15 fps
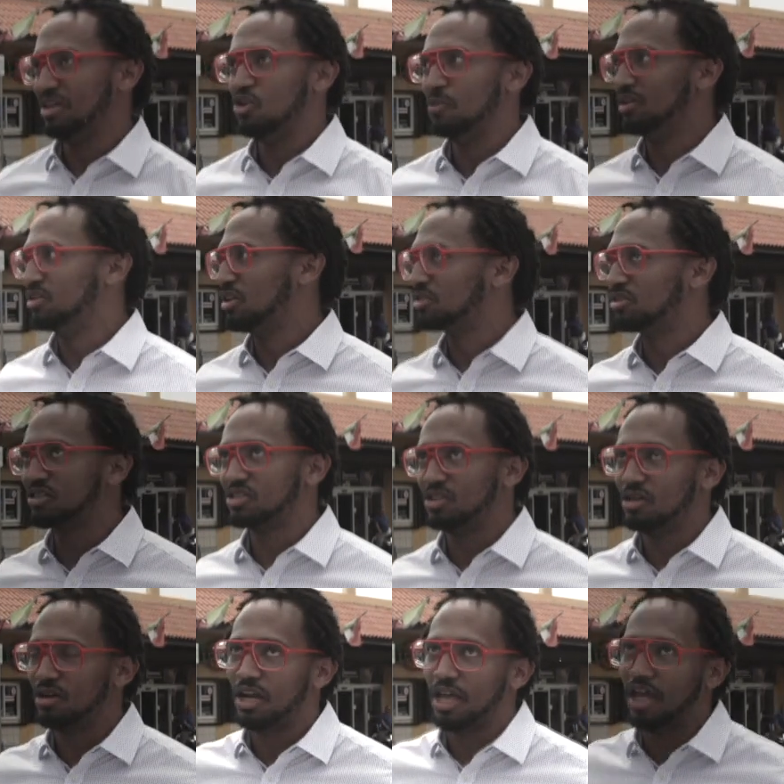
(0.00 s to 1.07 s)
Cuban doctors
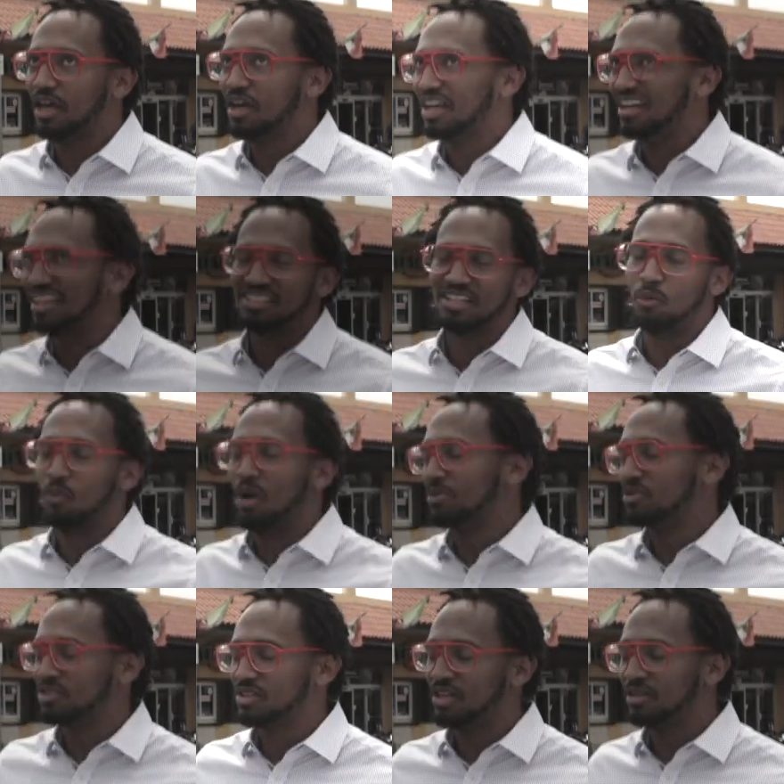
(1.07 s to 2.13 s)
earn like less than
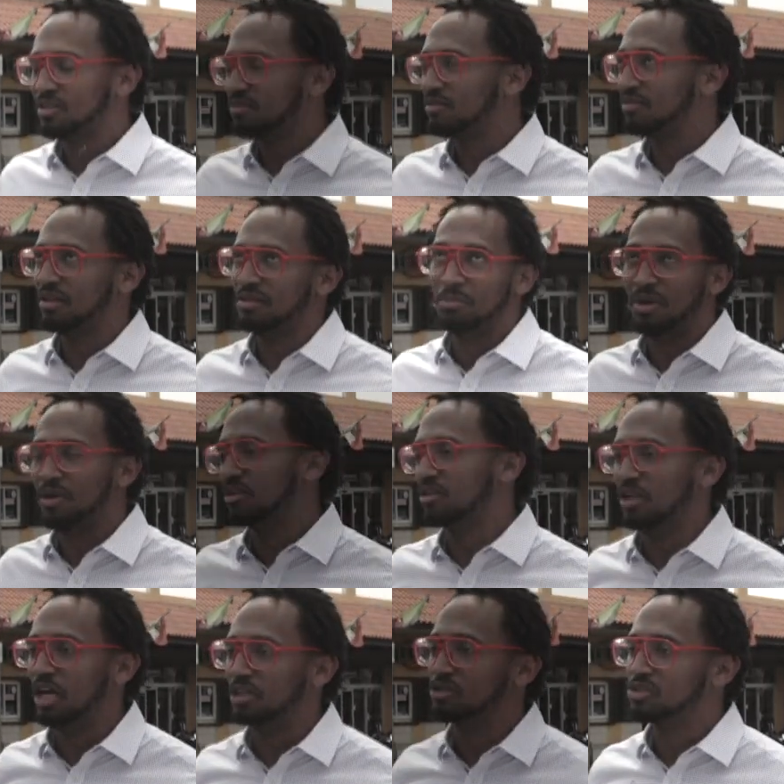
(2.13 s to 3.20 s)
1% than American
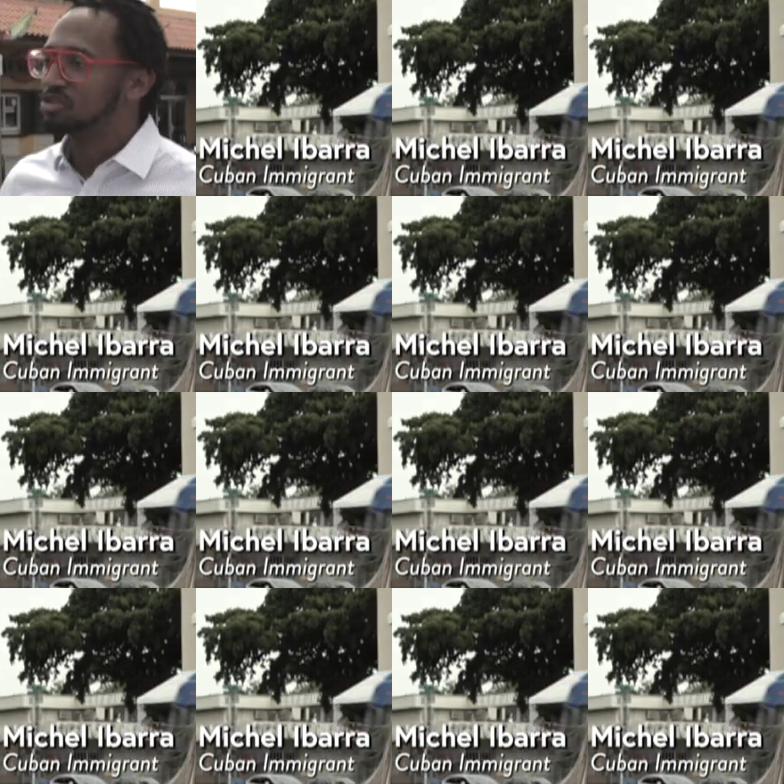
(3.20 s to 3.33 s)
doctors.